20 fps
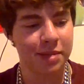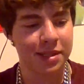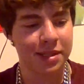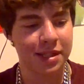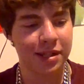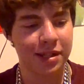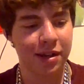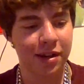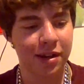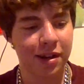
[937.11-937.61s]
I was
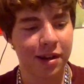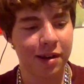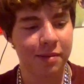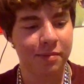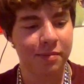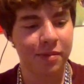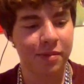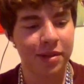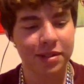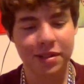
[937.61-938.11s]
like,
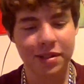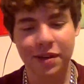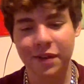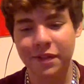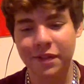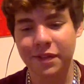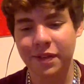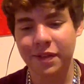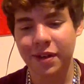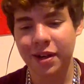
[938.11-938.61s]
oh, what the
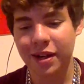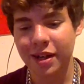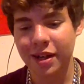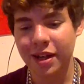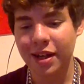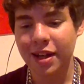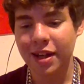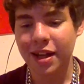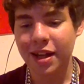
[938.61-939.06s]
fuck?